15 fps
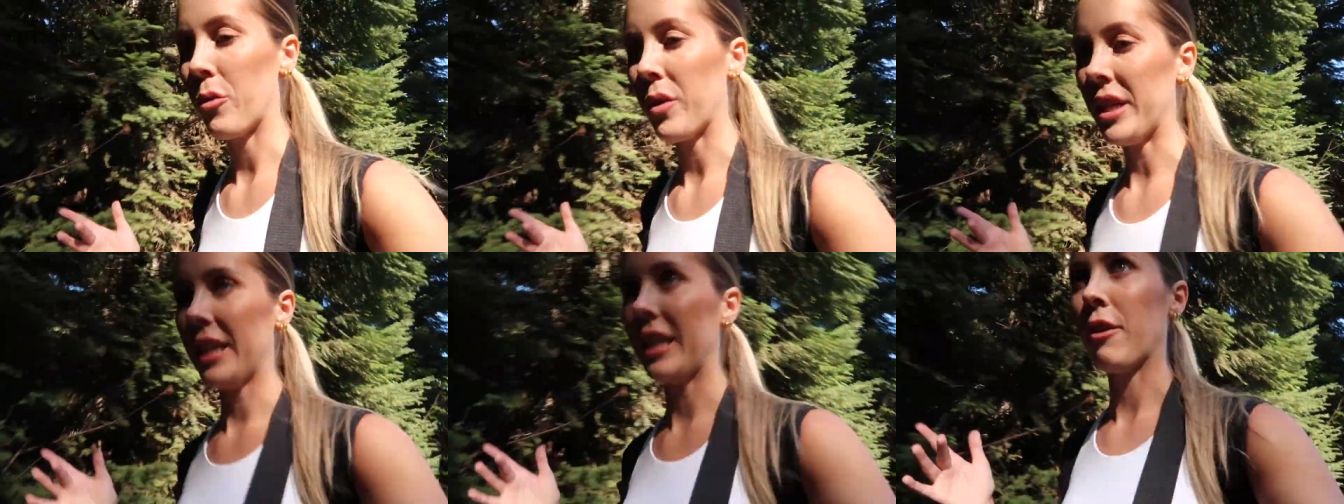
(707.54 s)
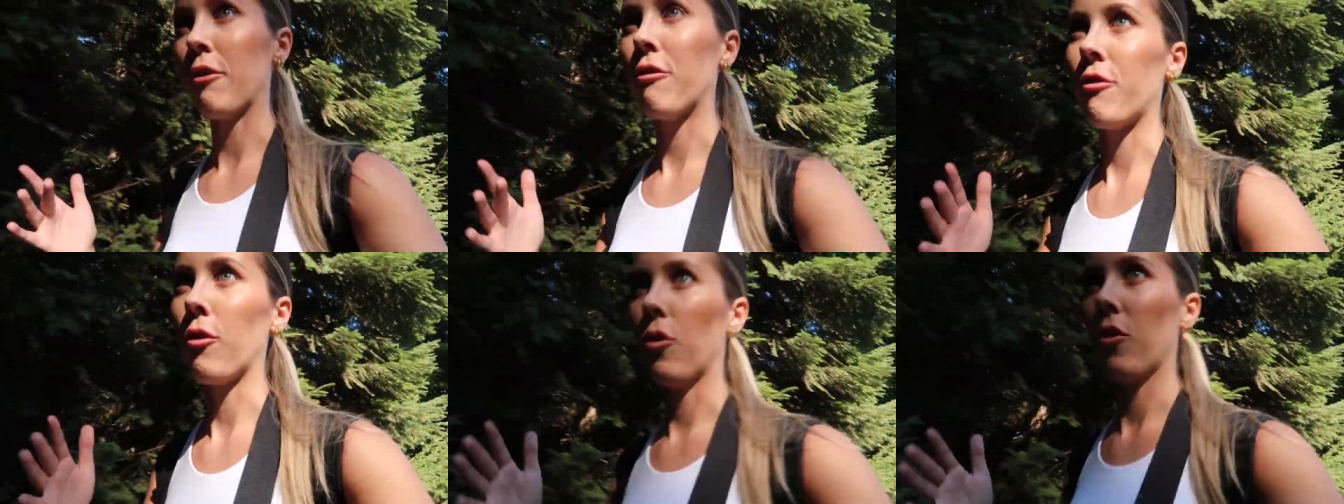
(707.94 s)
three or
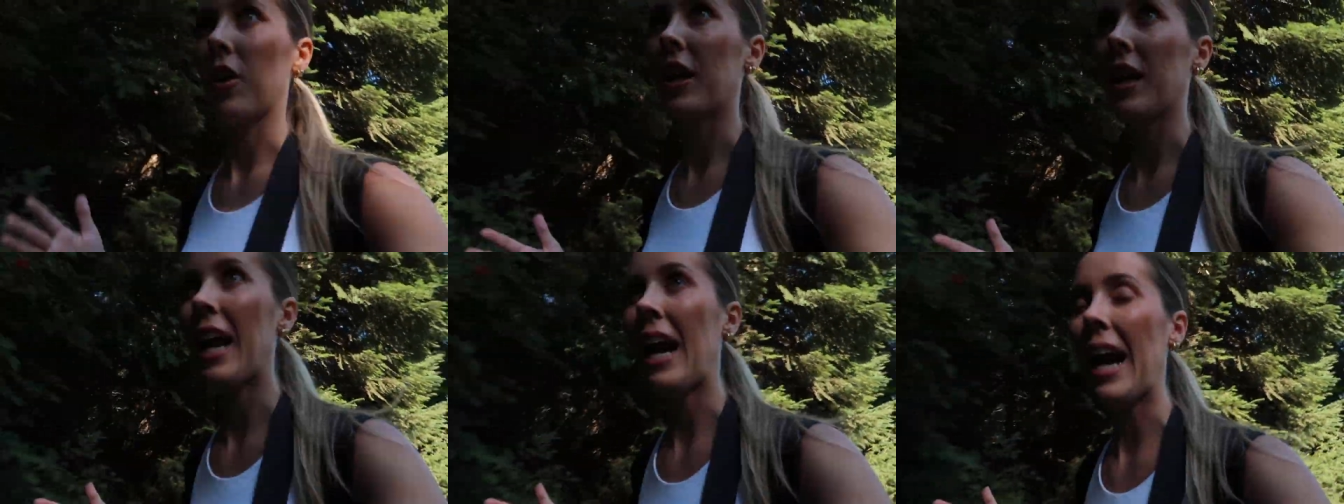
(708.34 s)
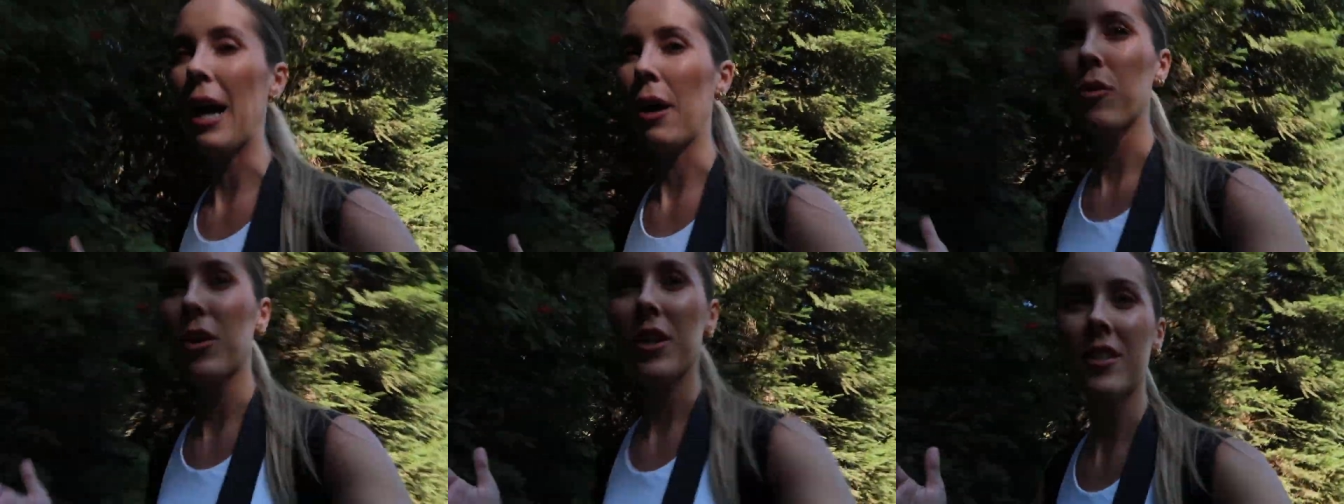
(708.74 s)
four
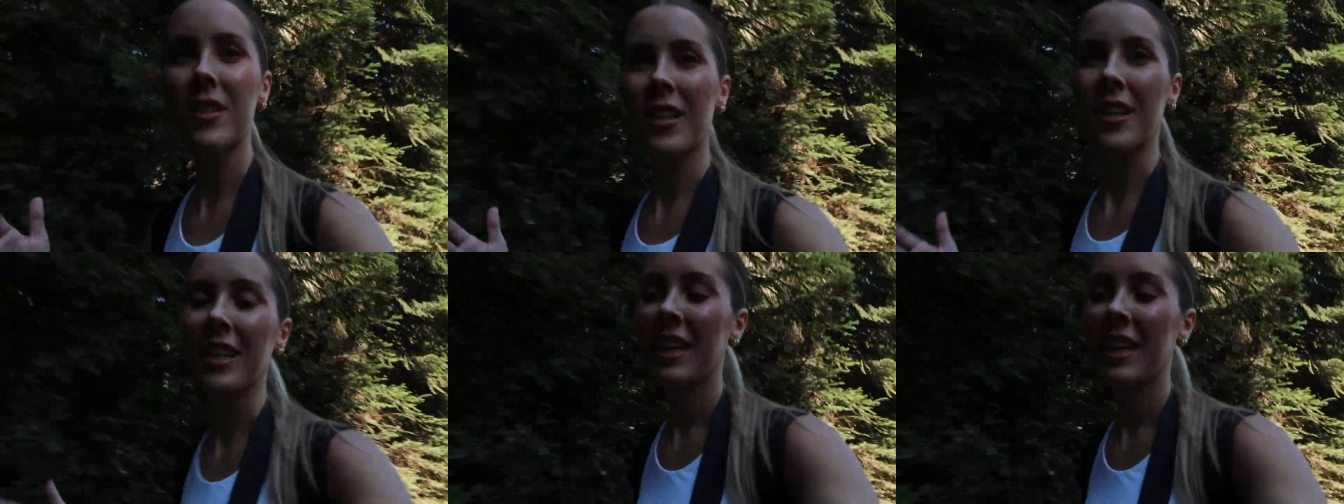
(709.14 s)
hours